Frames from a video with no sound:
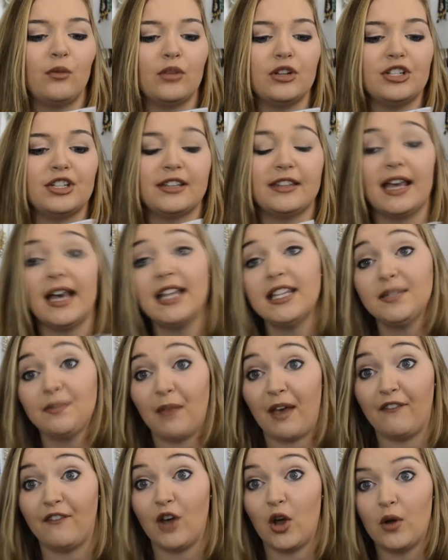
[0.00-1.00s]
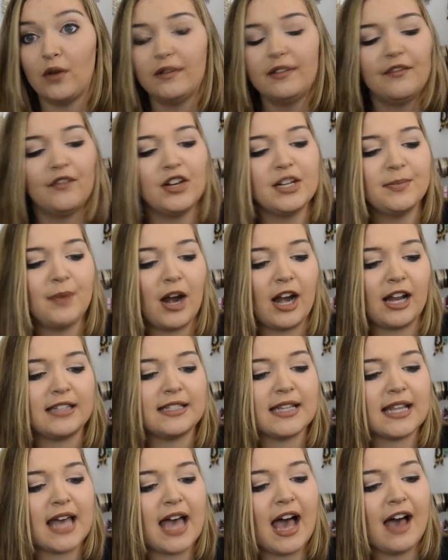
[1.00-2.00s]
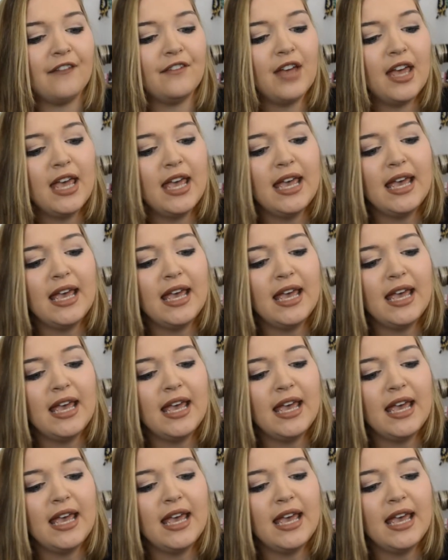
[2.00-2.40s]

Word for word: which that's my phone, the first product that I have